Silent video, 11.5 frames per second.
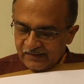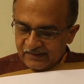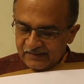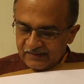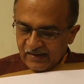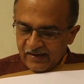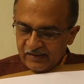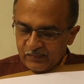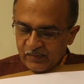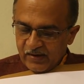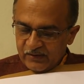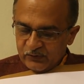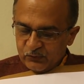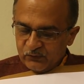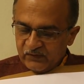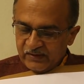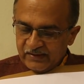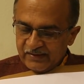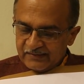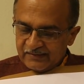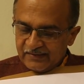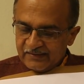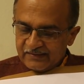it is signed by two
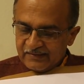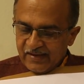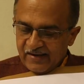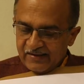witnesses,